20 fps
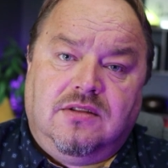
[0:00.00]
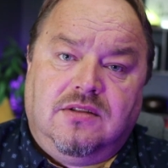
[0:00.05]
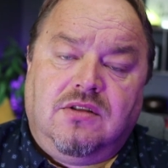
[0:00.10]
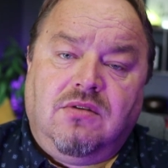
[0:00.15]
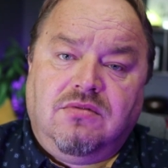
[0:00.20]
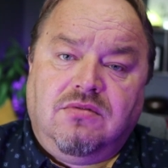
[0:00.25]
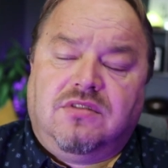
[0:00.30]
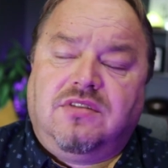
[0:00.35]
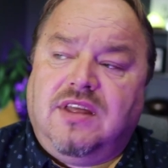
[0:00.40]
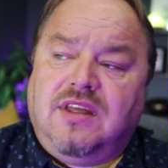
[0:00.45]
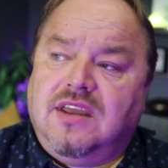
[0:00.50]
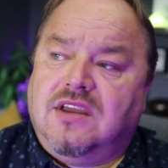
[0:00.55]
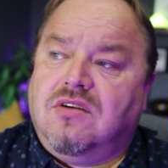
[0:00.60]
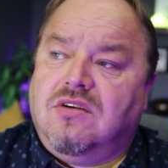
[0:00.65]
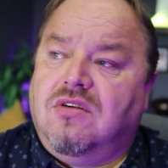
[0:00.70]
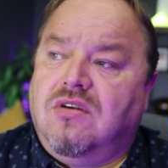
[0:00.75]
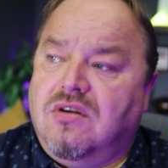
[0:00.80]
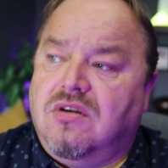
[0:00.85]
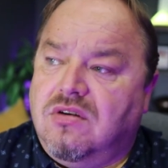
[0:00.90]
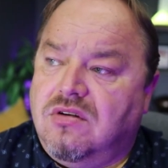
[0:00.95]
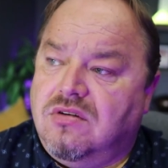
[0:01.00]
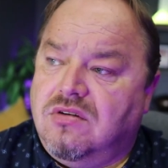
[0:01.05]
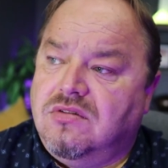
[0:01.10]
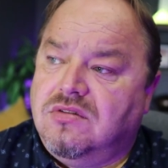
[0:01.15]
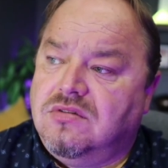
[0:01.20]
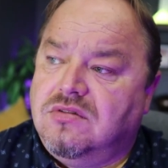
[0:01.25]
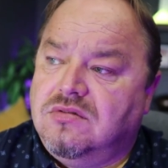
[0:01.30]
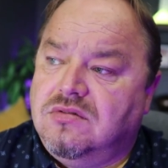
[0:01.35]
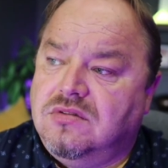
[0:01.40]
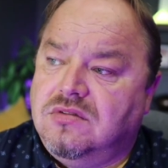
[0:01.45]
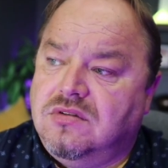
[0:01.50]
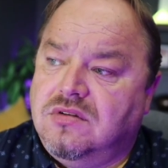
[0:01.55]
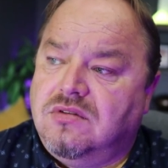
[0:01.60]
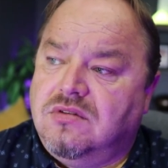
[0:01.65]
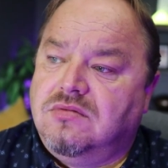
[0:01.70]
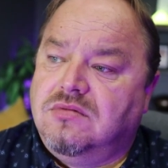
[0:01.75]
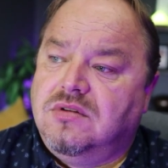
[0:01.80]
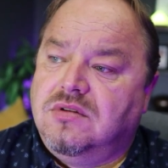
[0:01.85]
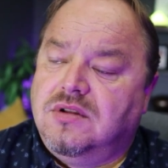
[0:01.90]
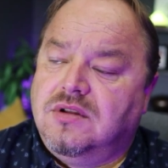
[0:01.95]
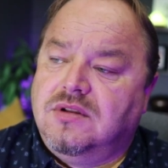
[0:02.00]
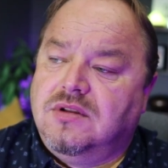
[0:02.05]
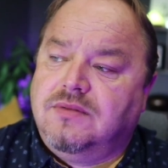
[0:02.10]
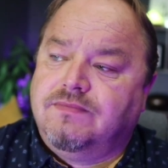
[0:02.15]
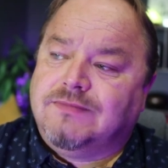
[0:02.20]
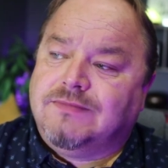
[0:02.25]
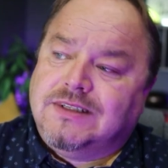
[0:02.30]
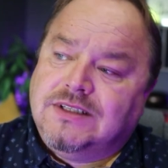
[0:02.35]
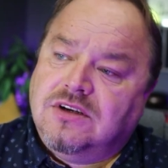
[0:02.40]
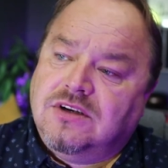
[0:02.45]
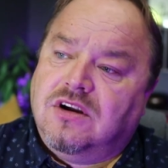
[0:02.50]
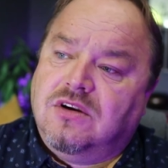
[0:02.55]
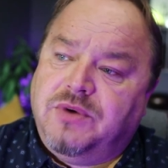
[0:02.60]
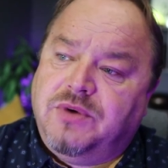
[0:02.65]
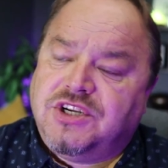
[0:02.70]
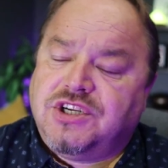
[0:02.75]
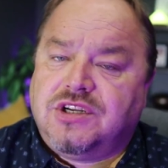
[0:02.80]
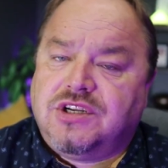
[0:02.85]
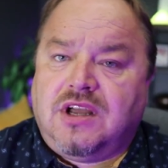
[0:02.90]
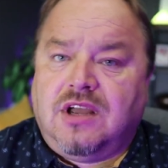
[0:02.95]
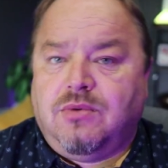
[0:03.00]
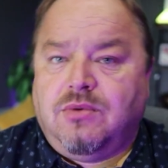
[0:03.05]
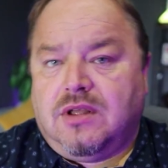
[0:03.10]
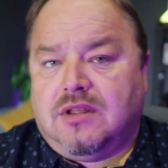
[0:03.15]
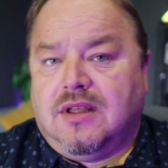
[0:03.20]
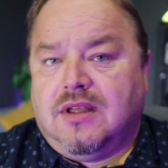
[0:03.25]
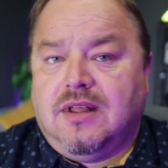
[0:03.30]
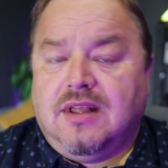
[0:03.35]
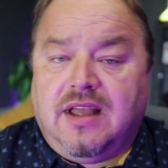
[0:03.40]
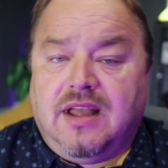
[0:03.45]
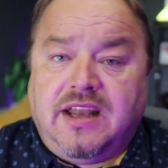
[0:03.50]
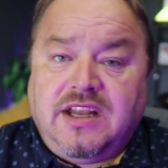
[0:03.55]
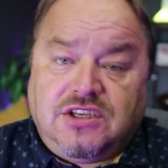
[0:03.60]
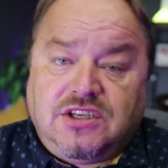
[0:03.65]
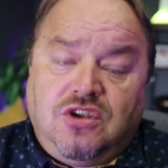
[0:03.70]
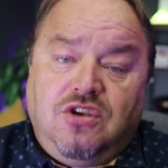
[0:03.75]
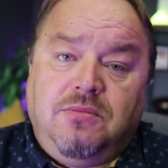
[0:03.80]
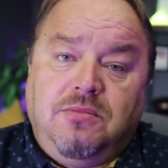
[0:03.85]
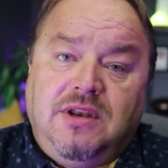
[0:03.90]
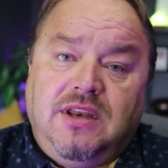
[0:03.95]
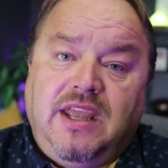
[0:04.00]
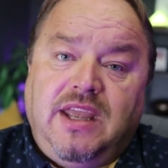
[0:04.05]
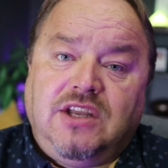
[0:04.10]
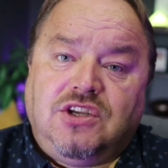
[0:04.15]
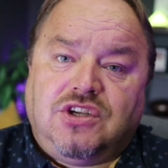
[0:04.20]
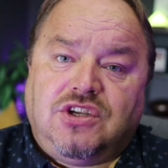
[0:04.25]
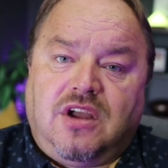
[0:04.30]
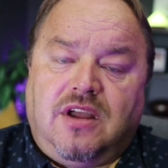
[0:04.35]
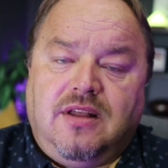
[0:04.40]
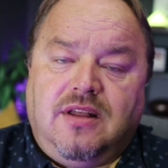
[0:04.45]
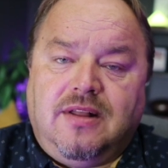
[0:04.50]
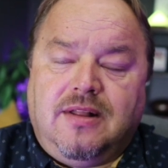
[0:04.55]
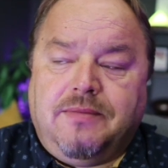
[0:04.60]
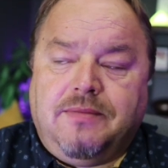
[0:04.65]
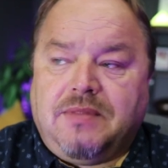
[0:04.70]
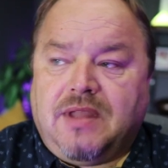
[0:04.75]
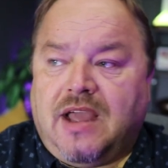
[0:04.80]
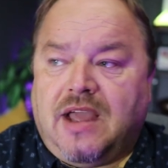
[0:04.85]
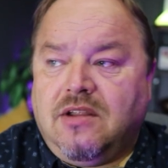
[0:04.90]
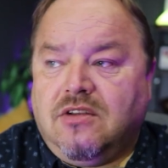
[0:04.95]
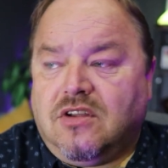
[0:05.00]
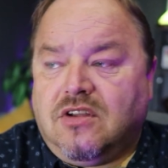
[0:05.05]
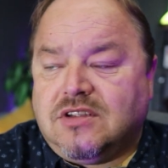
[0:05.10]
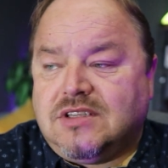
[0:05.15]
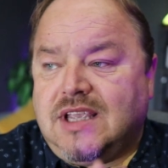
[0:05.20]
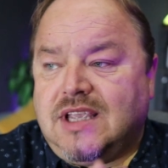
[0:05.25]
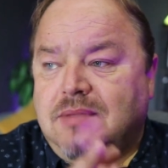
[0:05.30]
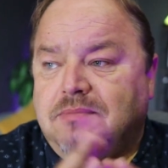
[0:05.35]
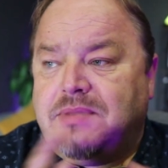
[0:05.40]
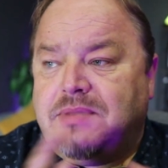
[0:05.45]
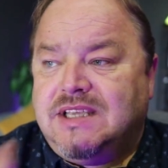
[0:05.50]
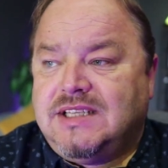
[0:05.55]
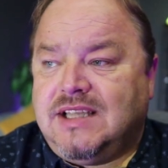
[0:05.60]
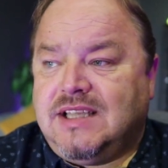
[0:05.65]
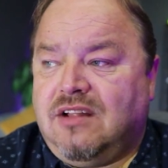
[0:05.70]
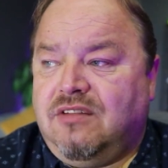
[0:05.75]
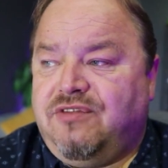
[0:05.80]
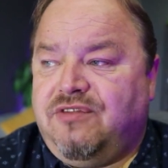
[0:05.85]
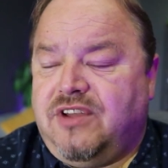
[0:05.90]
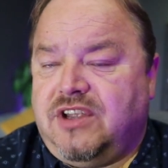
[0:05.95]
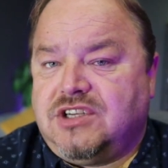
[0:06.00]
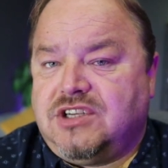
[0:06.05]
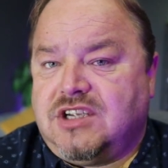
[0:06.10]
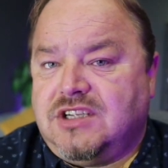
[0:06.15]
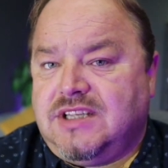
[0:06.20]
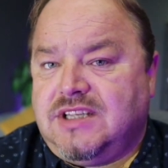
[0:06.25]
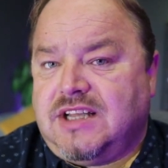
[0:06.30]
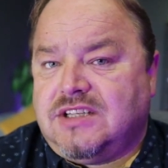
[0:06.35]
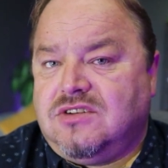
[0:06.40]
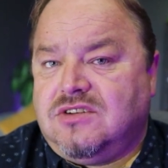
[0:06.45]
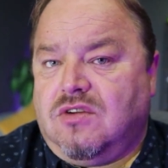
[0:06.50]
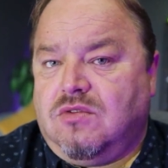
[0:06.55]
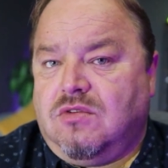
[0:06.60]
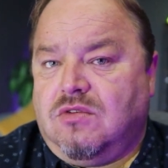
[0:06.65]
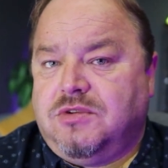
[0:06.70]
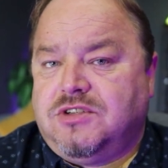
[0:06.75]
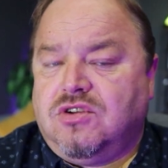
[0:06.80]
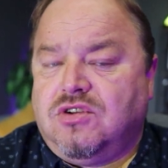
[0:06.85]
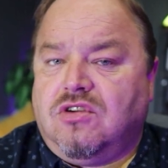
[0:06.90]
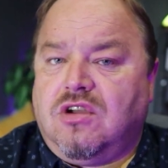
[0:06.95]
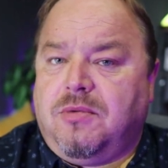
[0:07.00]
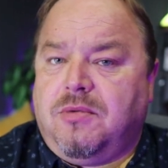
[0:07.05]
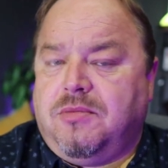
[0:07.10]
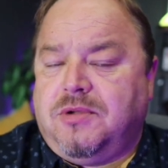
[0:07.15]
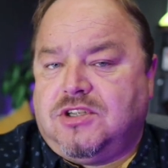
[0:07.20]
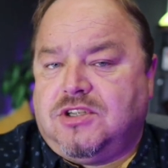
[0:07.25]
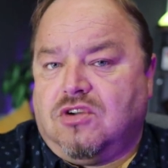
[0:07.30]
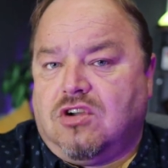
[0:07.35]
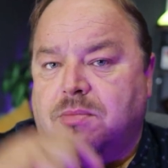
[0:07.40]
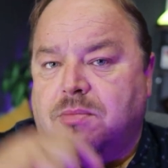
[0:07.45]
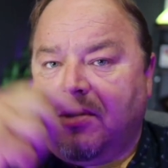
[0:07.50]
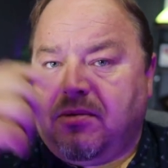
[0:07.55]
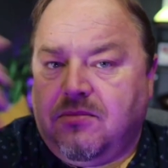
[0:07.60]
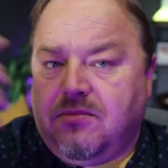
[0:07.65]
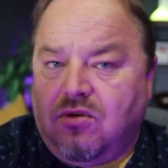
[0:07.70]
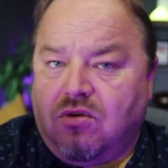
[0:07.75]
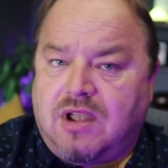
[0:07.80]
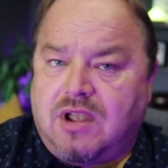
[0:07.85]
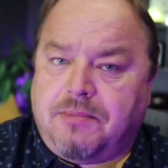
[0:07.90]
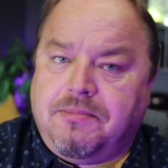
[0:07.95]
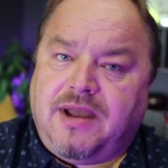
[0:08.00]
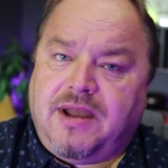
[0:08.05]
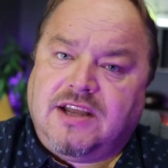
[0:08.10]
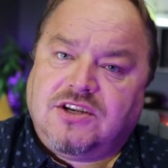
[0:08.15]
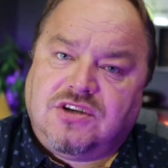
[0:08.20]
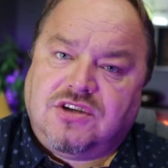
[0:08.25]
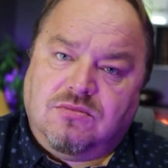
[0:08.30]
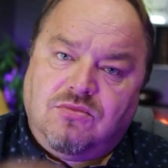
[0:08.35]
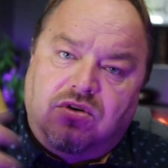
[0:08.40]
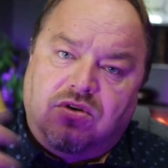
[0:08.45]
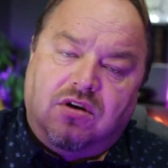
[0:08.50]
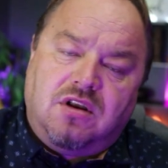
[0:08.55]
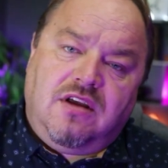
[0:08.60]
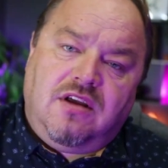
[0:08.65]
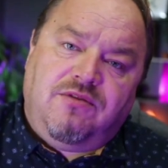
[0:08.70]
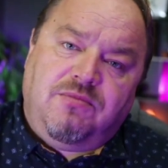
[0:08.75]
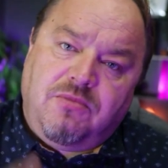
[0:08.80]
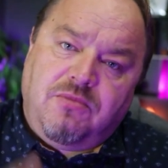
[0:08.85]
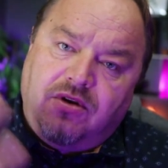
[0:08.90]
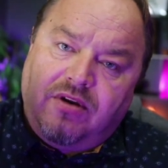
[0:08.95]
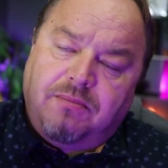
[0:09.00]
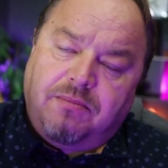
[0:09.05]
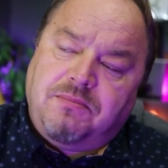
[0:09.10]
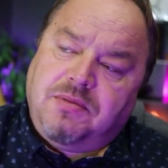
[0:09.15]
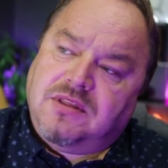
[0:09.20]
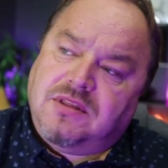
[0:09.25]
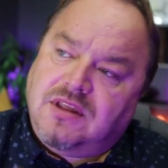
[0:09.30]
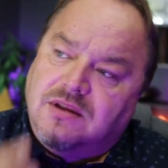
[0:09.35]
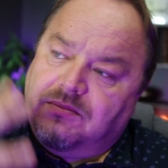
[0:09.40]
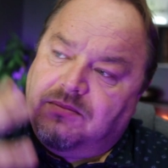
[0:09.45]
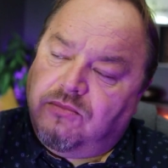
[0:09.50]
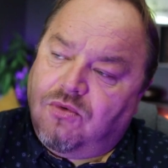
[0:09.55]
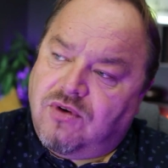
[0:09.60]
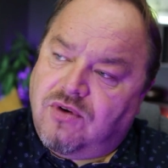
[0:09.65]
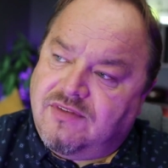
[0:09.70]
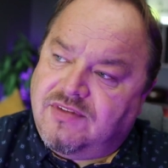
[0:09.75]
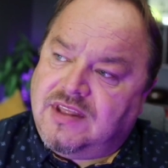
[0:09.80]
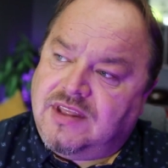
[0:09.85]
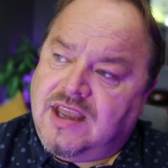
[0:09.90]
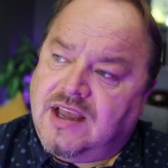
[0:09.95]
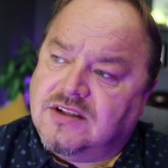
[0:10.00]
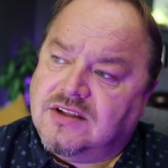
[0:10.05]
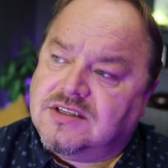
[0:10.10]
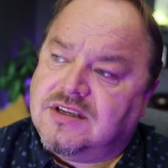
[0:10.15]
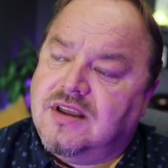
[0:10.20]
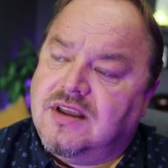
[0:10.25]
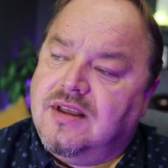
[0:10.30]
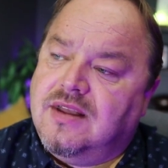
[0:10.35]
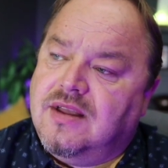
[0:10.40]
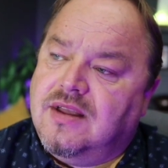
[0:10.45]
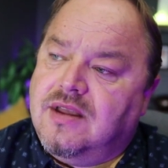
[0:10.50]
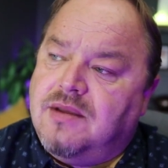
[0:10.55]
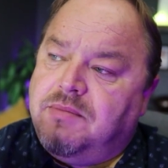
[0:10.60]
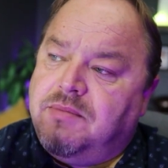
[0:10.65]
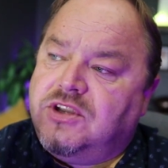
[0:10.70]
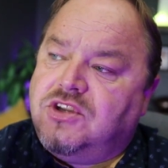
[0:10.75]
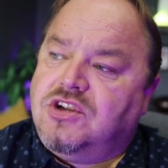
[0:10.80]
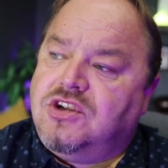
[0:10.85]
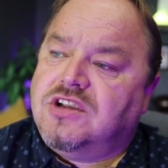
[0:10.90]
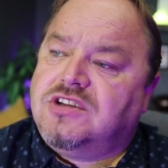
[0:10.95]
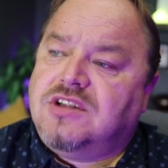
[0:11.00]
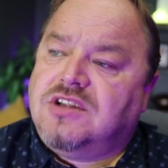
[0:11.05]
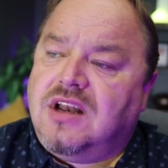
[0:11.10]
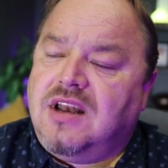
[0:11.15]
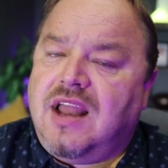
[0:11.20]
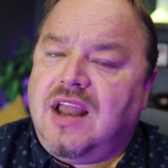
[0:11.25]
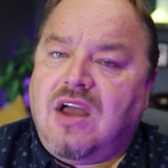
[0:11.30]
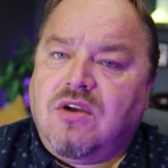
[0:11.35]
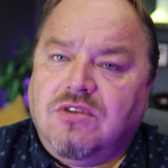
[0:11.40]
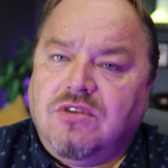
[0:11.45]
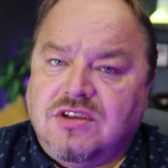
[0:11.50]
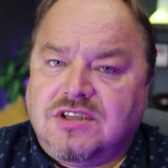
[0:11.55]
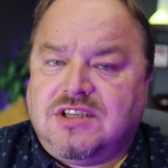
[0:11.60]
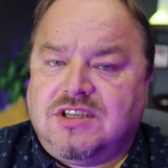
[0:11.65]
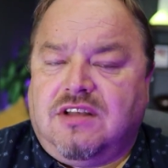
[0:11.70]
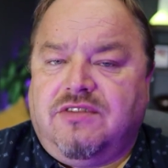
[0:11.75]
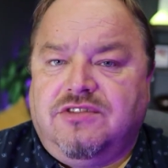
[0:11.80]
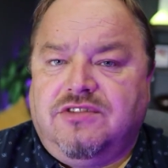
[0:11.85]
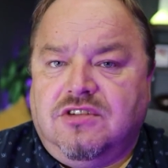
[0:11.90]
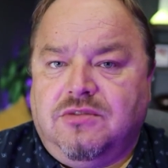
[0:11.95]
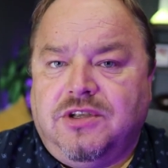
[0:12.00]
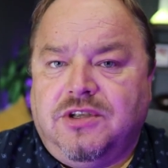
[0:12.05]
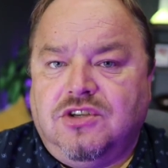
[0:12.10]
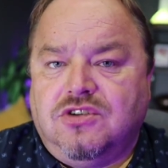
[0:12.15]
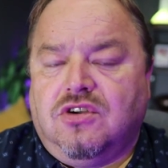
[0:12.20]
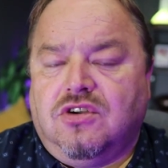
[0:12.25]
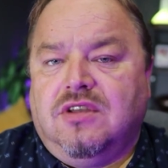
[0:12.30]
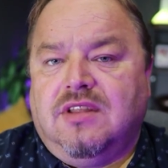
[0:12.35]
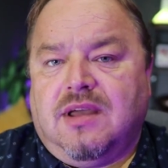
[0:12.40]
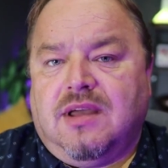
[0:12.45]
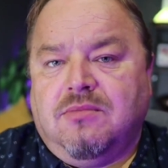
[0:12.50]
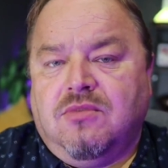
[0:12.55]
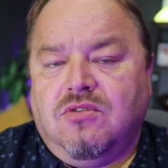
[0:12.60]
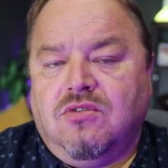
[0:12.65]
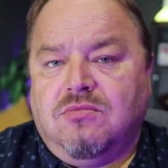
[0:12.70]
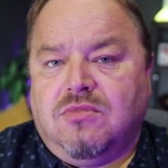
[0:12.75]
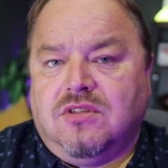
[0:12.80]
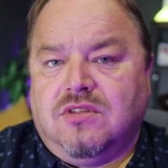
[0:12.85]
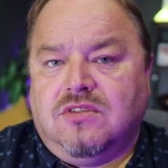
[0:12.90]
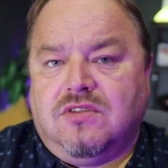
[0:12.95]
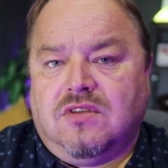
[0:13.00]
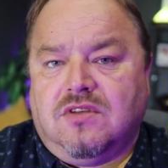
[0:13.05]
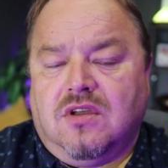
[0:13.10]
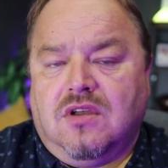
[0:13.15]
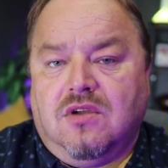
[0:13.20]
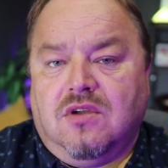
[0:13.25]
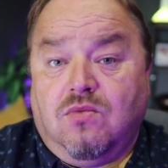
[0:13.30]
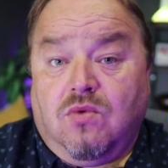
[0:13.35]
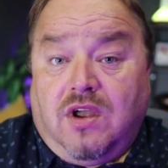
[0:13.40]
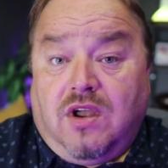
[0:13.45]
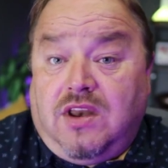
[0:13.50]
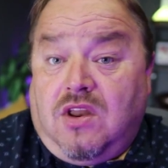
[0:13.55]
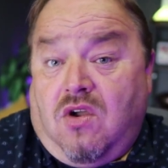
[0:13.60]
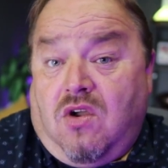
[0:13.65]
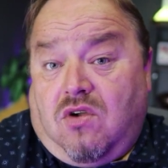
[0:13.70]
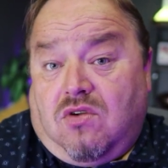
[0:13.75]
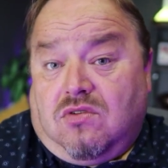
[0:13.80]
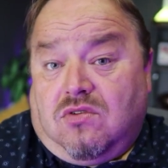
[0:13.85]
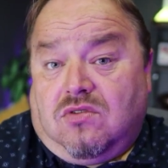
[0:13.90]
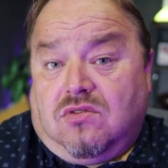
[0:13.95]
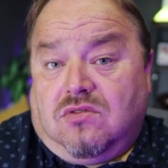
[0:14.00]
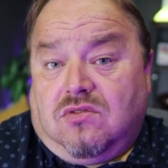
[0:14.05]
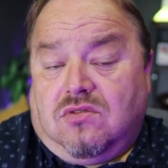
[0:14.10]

Don't think, oh, you know, oh, I wish I And it's human nature. And I'm not saying be selfish because that's not what we're talking about. We talk about more compassion, more love, more empathy, more everything else. But just allow yourself to enjoy that moment. Why not?